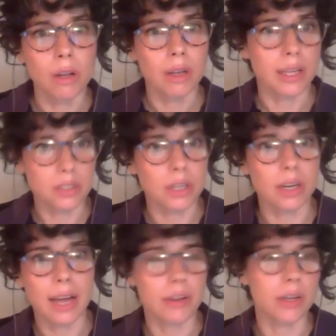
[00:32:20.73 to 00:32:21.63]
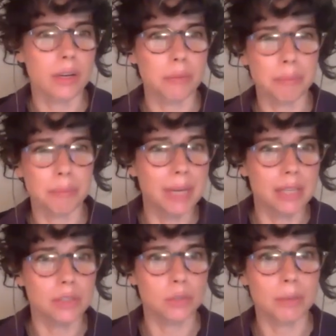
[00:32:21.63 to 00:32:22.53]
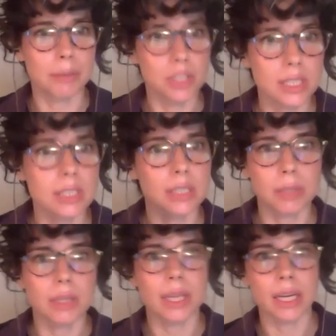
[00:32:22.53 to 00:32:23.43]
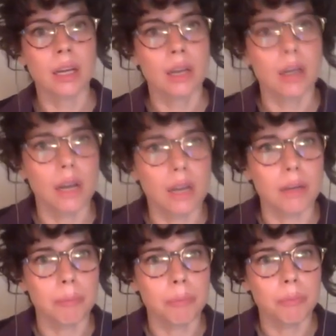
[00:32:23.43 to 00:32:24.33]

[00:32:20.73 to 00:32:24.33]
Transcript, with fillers: and start ha- maybe not zoom maybe jitsi but like um,